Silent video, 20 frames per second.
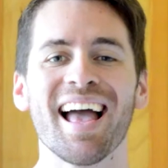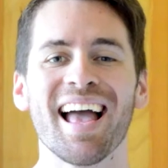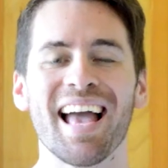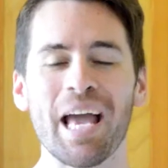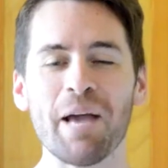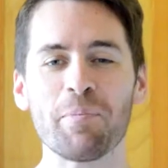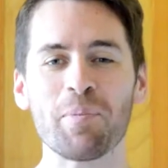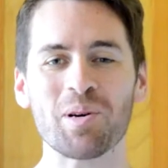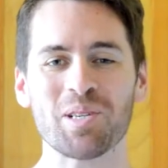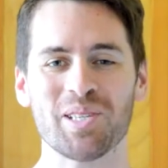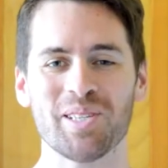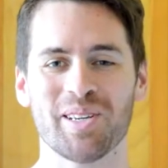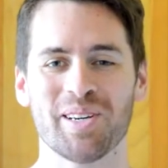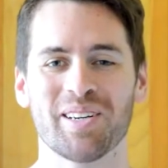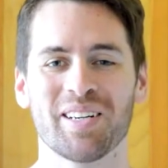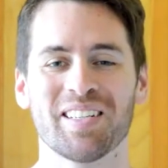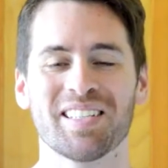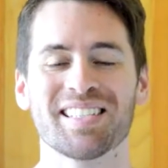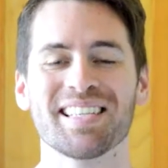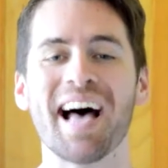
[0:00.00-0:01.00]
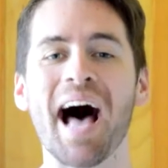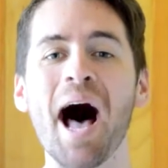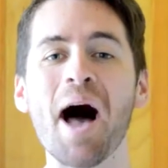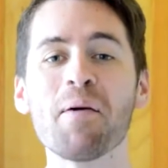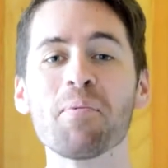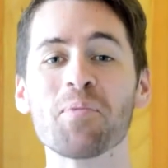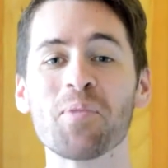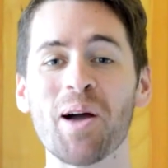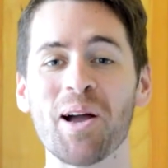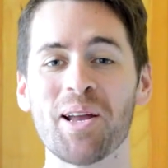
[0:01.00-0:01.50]
Hey boys and girls,
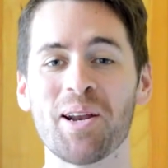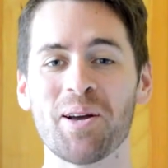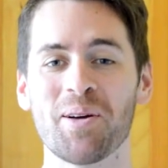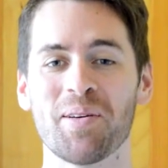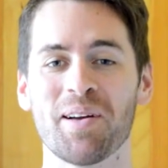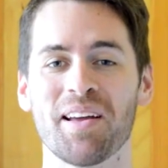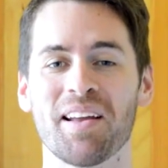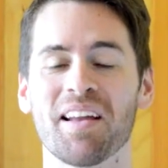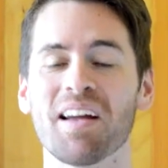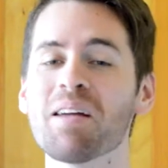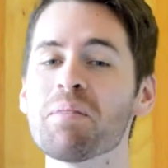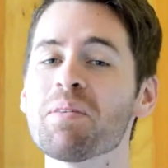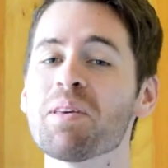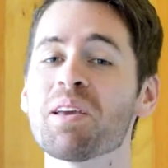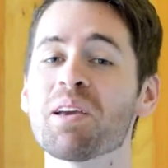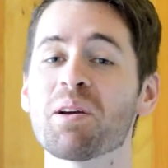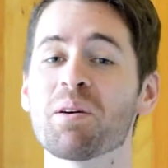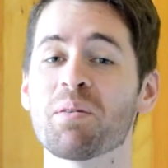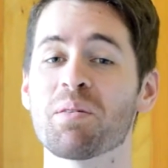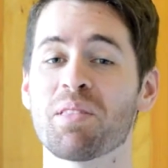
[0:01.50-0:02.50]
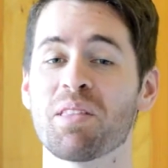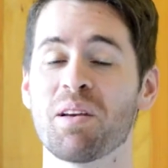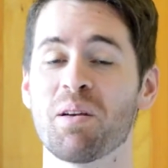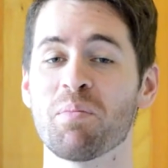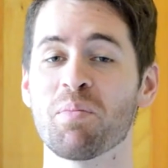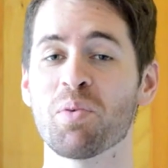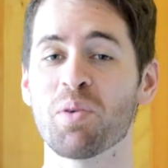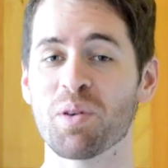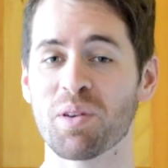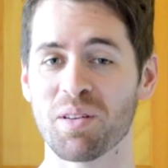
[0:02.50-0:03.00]
I'm Rhino and I'm here with an
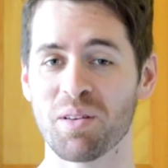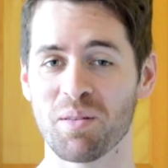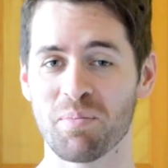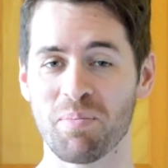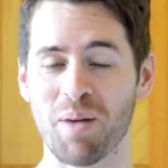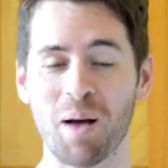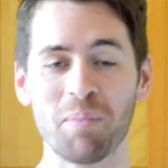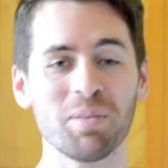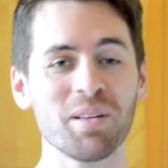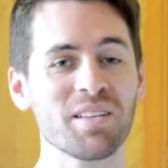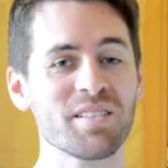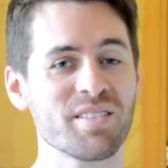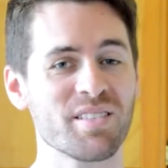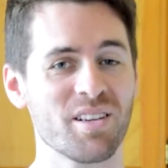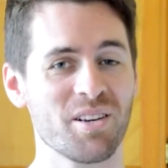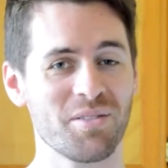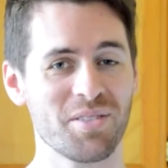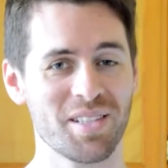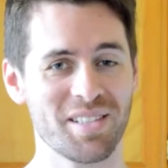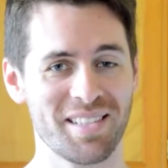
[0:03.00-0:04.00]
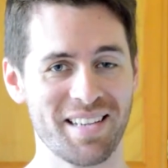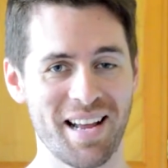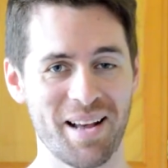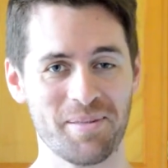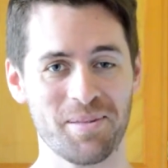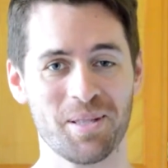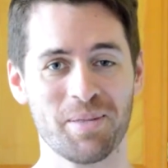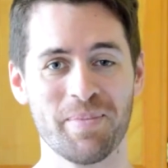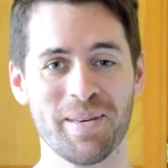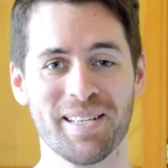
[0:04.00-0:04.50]
important public service
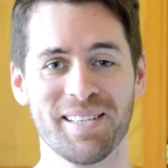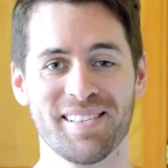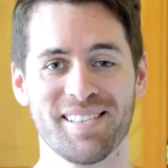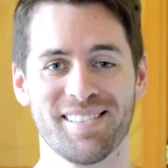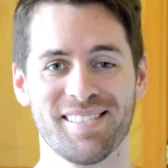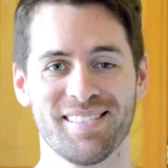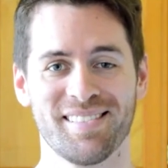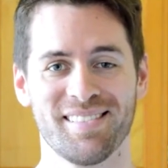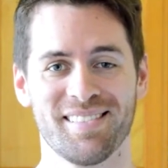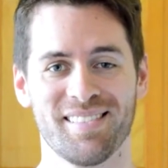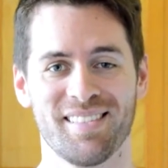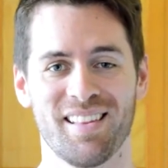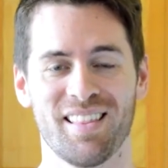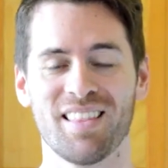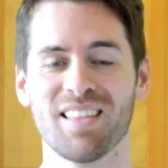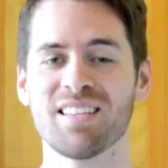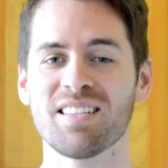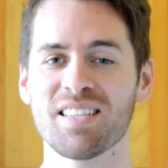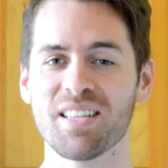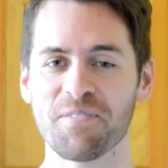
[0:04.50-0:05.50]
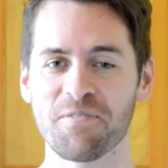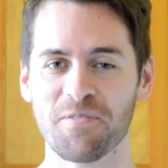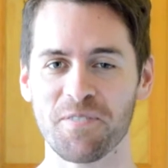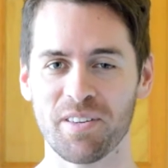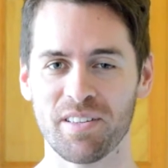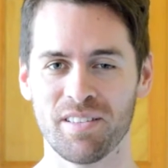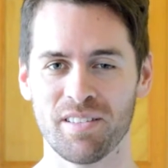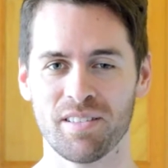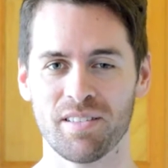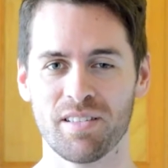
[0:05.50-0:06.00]
announcement. The
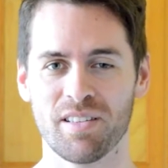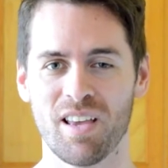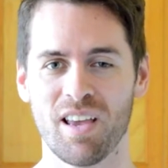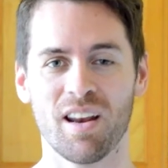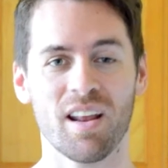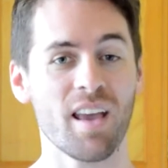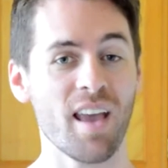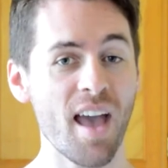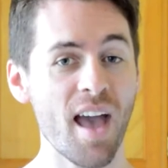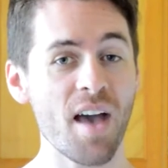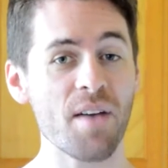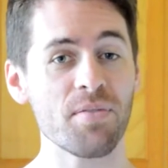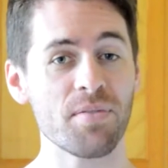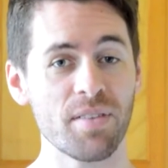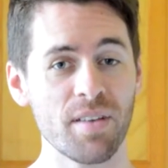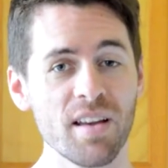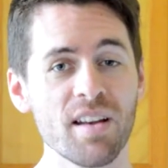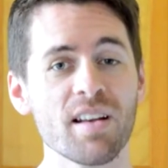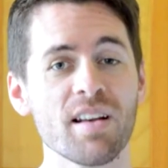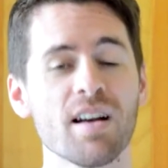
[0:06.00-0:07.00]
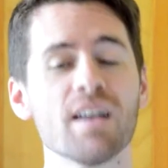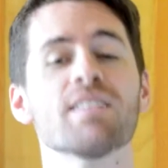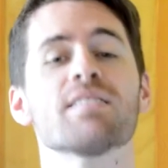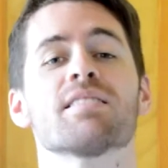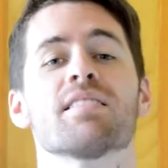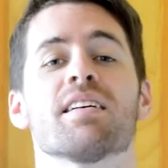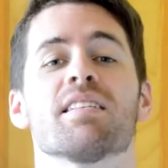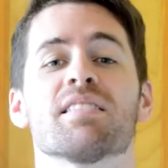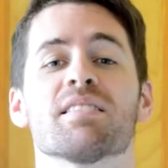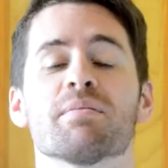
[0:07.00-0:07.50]
difference in caffeine
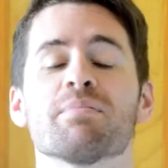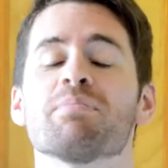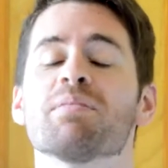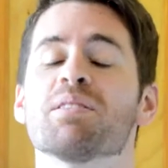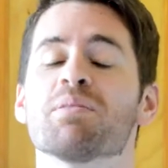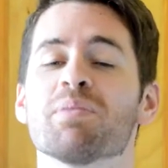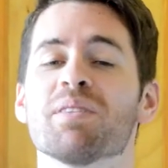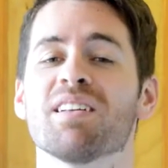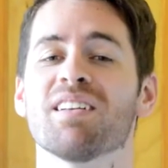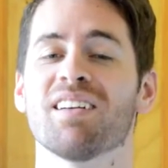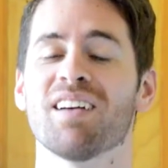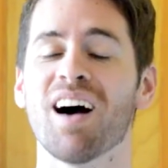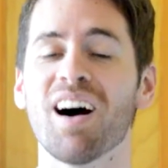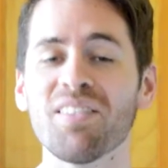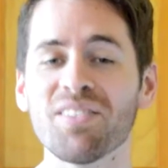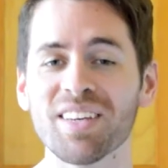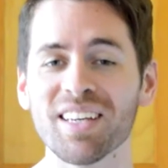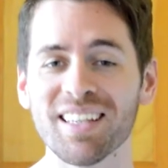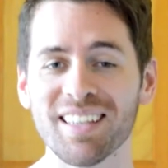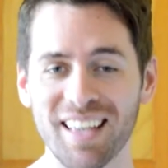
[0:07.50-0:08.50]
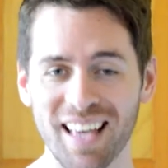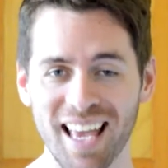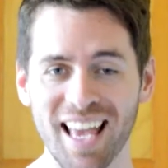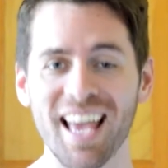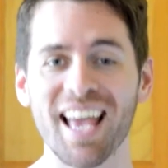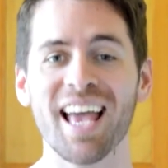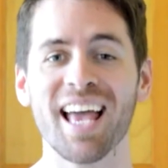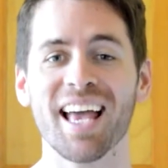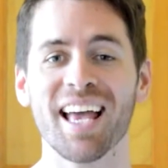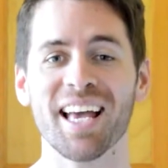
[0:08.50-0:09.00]
content between coffee
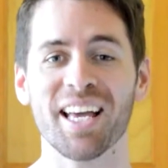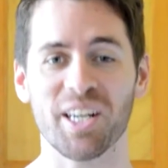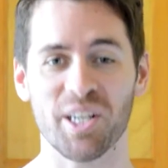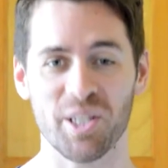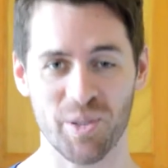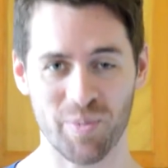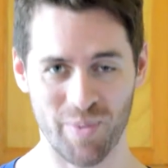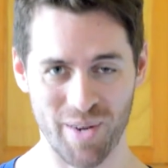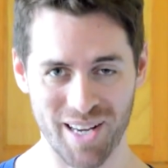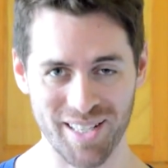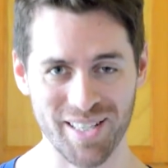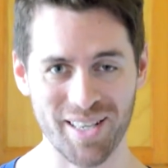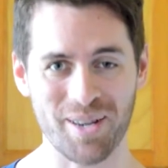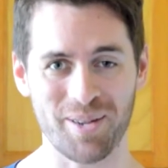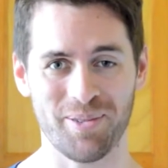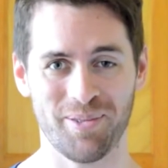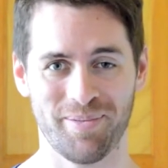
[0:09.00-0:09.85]
and espresso.